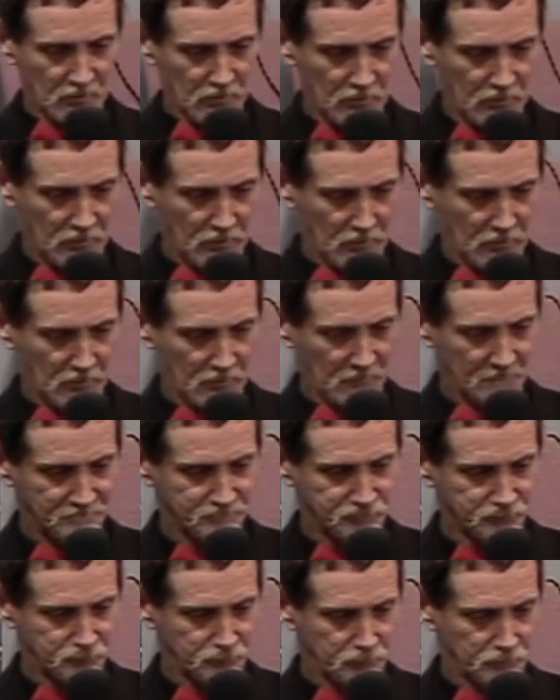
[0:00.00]
Uh,
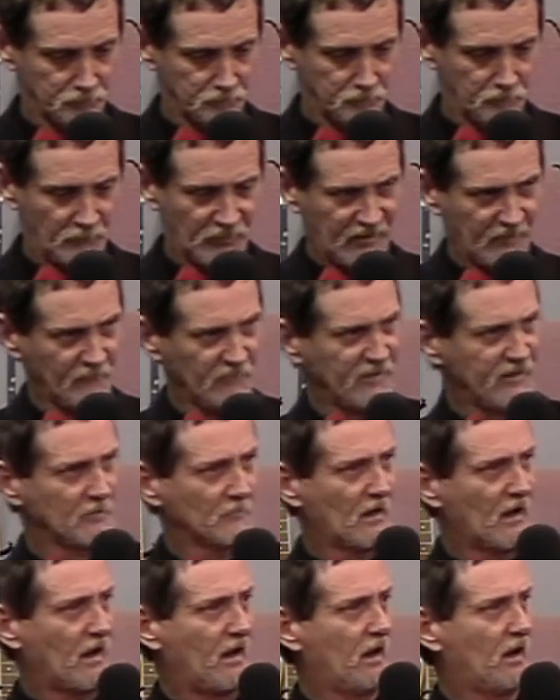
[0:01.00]
but everything in
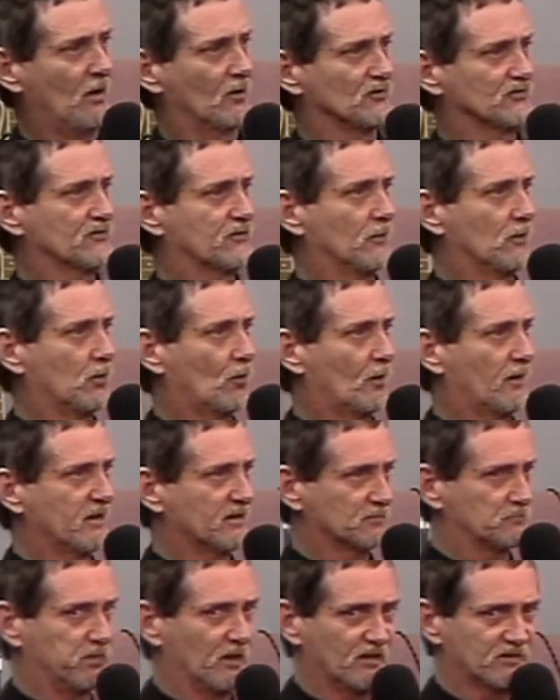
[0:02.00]
my house, the Lord has
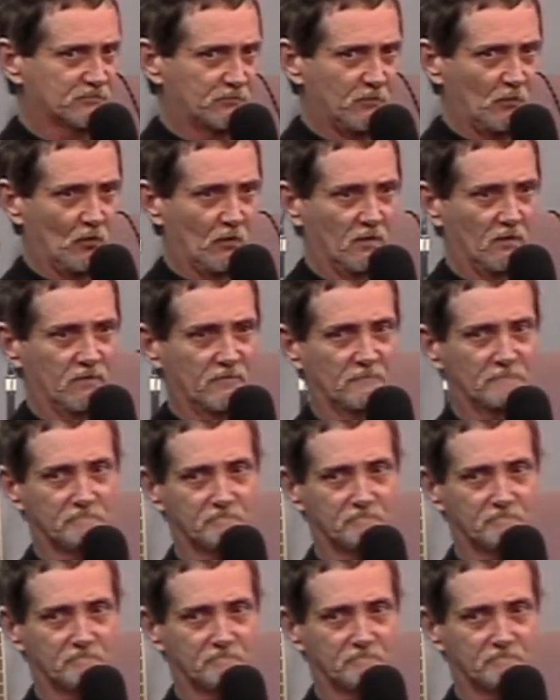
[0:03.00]
blessed me with.